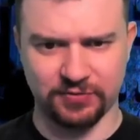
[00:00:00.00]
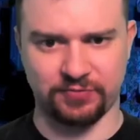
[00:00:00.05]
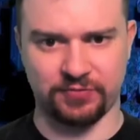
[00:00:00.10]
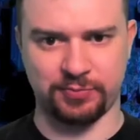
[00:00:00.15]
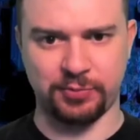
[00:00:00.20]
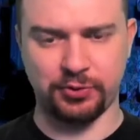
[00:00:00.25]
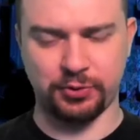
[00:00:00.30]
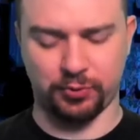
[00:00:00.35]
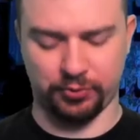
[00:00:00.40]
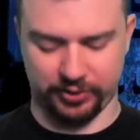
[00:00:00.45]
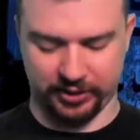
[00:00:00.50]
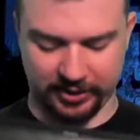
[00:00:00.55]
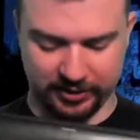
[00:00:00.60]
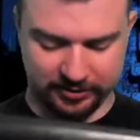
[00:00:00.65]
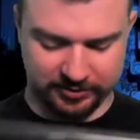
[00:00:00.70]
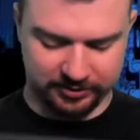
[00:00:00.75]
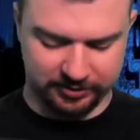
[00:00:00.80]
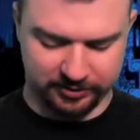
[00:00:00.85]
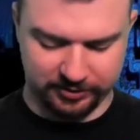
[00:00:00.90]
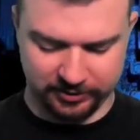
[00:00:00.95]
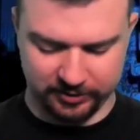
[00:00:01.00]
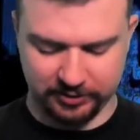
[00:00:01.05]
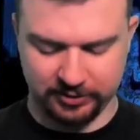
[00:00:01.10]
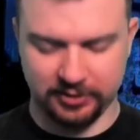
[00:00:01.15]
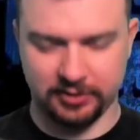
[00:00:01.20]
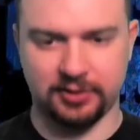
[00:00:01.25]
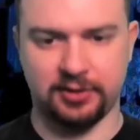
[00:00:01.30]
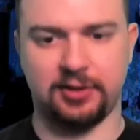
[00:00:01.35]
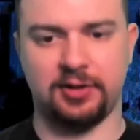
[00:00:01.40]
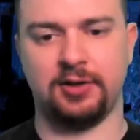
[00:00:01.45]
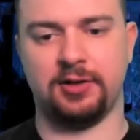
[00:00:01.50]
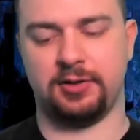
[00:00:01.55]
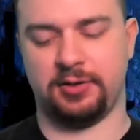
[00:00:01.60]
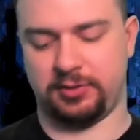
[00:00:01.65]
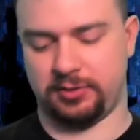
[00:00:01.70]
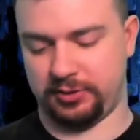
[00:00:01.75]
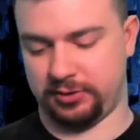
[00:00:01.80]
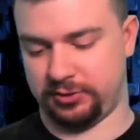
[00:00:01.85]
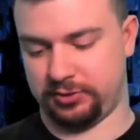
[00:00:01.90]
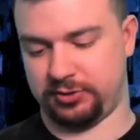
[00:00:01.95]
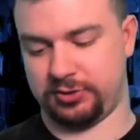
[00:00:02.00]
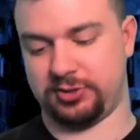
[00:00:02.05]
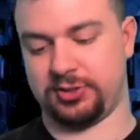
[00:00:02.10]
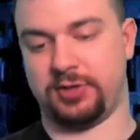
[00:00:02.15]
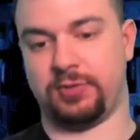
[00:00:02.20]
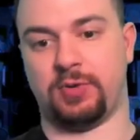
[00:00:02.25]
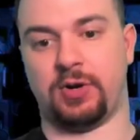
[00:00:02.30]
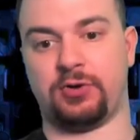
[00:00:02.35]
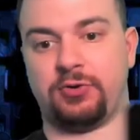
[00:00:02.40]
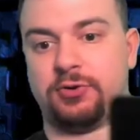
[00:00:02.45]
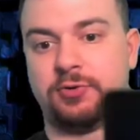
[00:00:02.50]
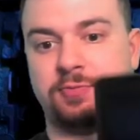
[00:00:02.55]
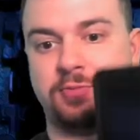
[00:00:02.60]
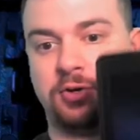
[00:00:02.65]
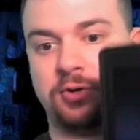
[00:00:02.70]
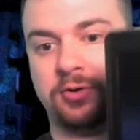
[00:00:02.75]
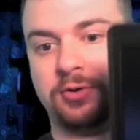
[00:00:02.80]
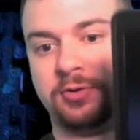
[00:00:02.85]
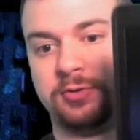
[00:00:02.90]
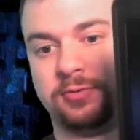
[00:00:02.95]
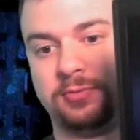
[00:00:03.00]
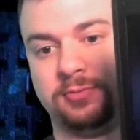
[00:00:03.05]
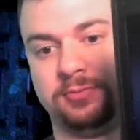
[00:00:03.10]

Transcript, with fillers: Familiar with that? It's just a regular computer,